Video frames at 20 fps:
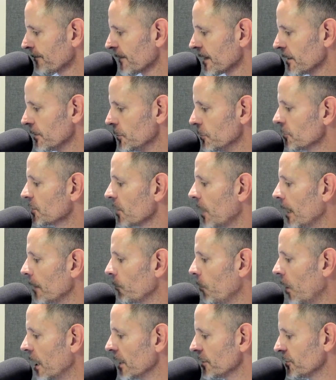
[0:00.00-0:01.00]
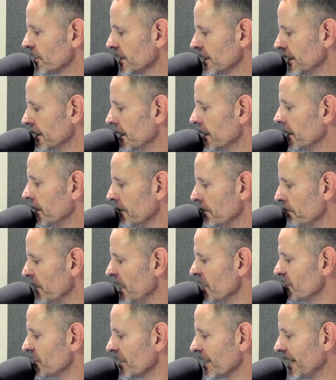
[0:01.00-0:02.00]
Utah at Washington,
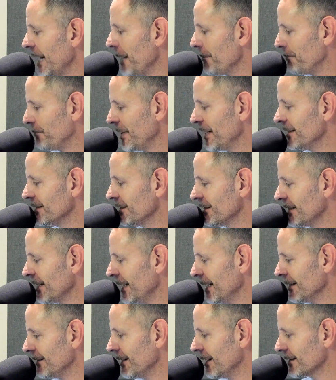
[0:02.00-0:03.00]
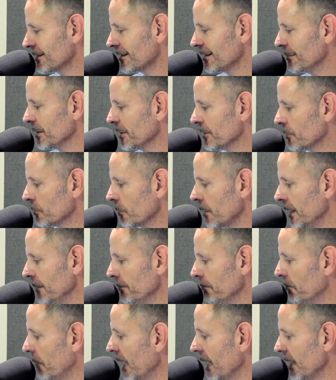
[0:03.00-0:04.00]
Michigan at Penn State. That's going to be
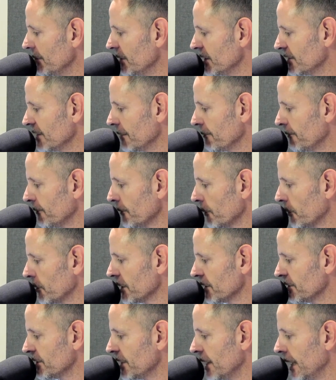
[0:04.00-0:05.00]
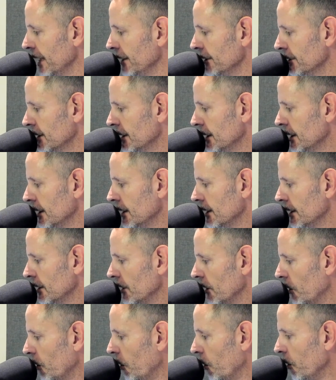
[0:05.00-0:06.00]
great. Miami's at Florida State,
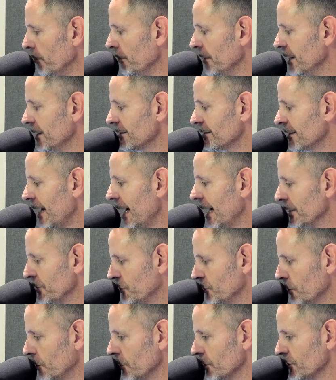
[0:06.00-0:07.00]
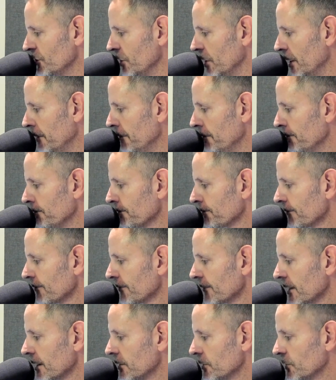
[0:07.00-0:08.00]
Ole Miss at Georgia.
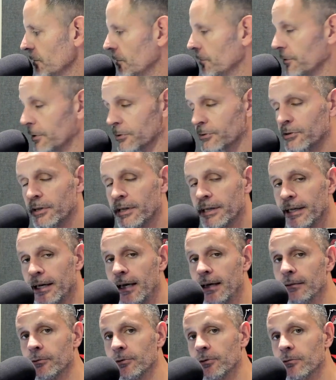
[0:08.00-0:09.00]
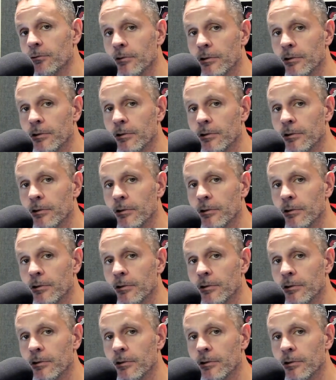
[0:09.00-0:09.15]
So those are the games.